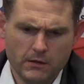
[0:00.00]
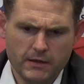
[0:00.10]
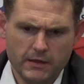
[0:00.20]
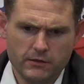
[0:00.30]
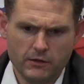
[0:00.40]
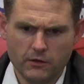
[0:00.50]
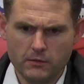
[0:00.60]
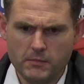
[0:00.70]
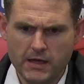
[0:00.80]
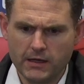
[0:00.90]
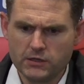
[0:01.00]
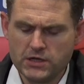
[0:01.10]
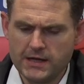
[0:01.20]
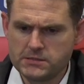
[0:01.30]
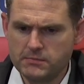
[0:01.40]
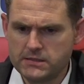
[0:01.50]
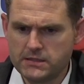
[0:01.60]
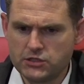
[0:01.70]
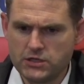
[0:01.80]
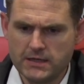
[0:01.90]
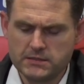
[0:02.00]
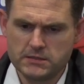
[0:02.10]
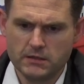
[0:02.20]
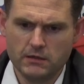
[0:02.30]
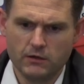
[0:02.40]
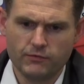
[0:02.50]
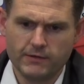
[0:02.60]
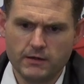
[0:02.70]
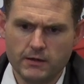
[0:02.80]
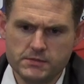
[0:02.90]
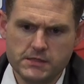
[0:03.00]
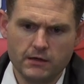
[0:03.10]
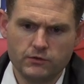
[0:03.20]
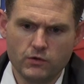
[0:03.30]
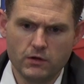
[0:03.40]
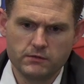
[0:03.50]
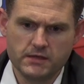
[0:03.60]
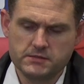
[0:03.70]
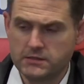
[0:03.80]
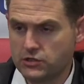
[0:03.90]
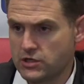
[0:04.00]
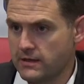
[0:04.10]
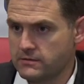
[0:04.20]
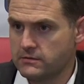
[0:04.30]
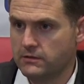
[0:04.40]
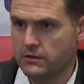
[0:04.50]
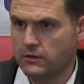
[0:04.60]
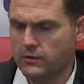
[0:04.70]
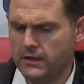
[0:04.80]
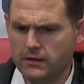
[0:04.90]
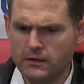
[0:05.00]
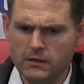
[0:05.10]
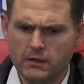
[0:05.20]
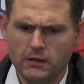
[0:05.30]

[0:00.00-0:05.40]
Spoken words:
then, you know, making shots, missing shots often comes down to contesting shots, you know, and